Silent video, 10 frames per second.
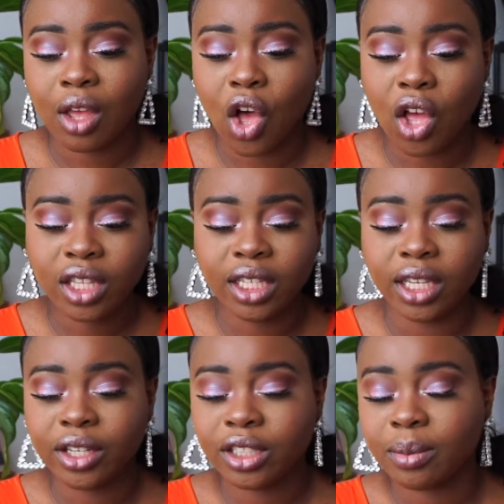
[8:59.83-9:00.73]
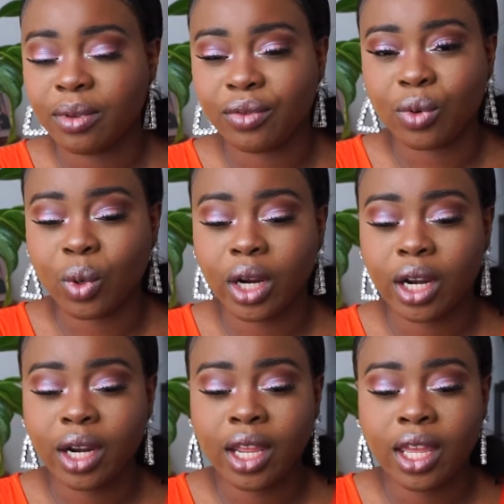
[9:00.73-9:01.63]
all the years
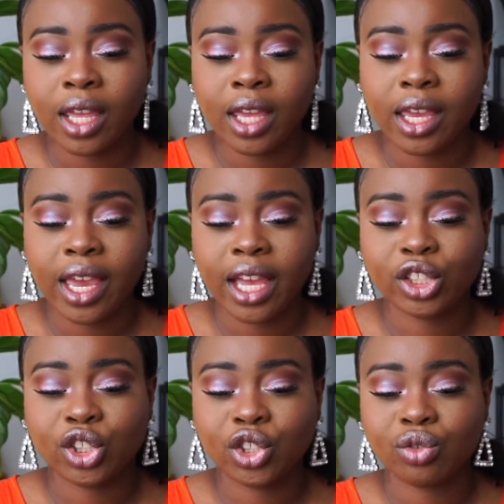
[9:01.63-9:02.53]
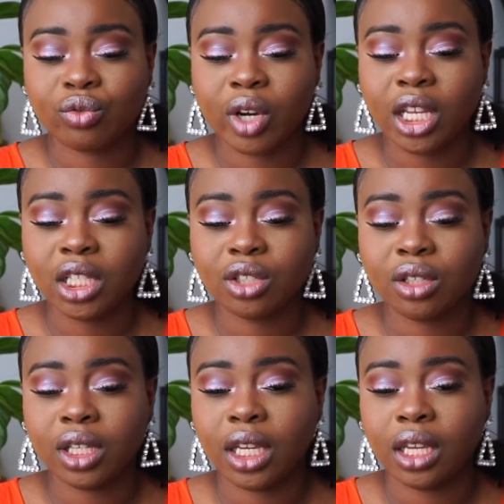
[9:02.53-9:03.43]
before has
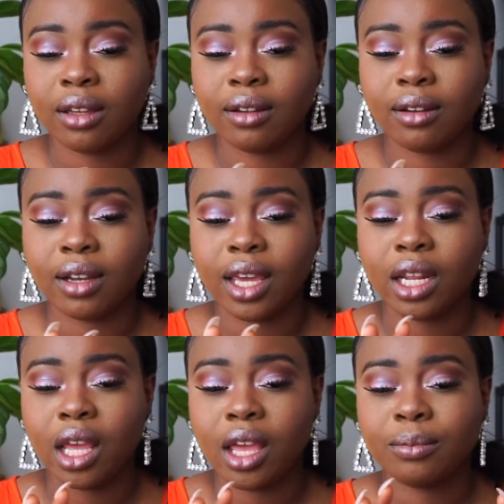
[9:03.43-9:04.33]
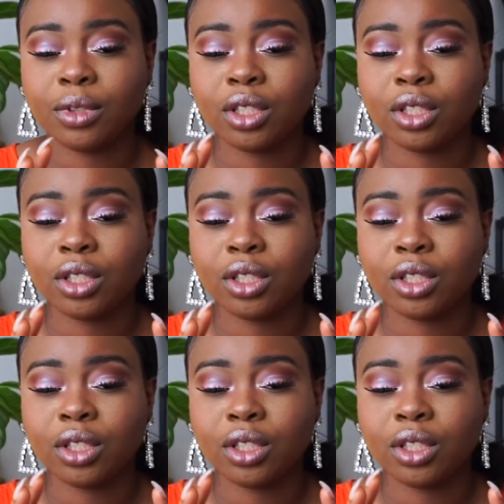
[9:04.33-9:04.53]
strangely led up